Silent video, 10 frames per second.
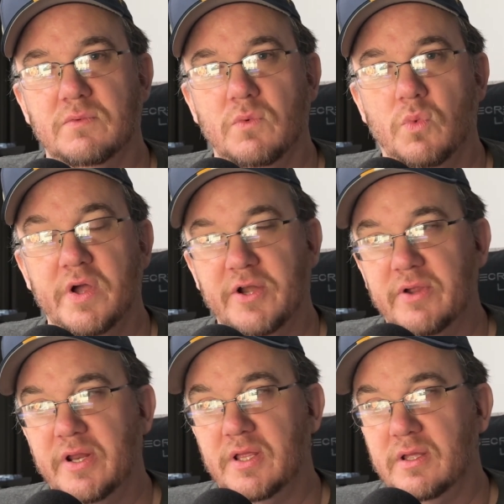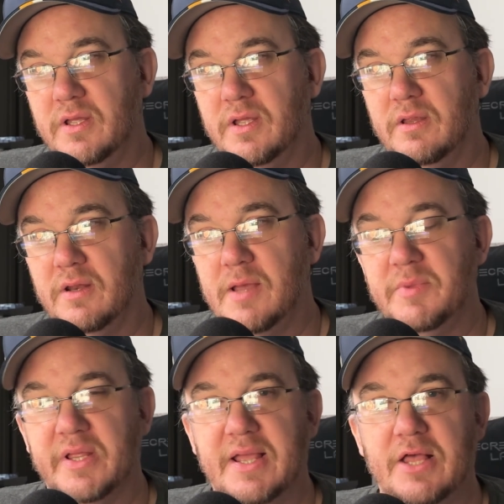what you're eating and how
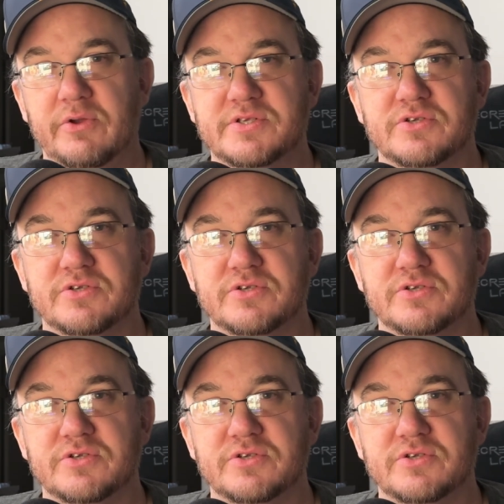many calories